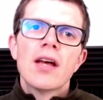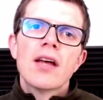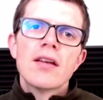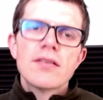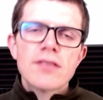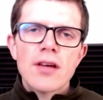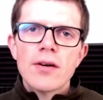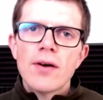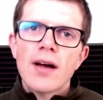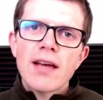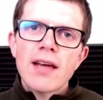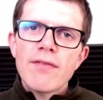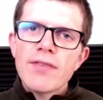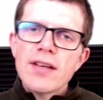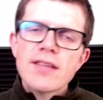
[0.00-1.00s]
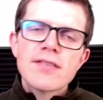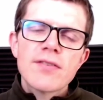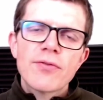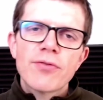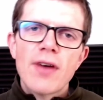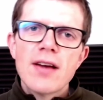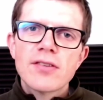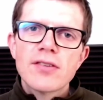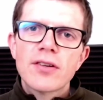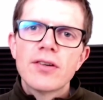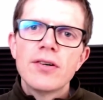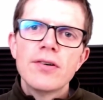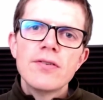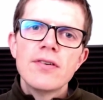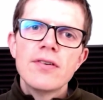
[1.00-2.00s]
So I give this friend a
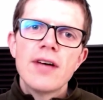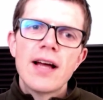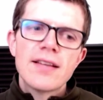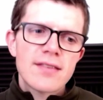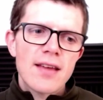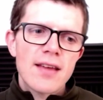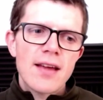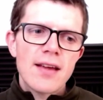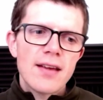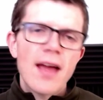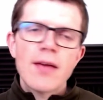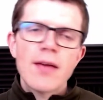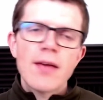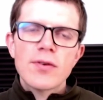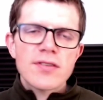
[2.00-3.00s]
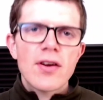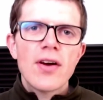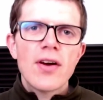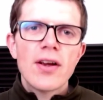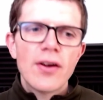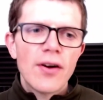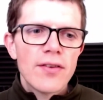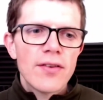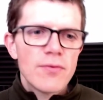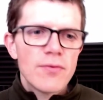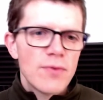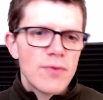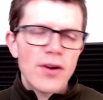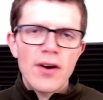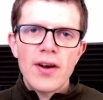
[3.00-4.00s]
call and say, hey, what's going on?
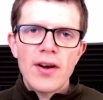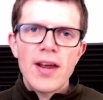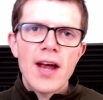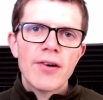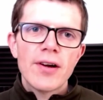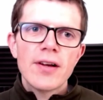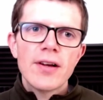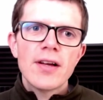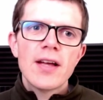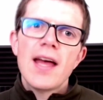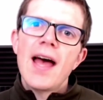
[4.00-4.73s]
We've got an error.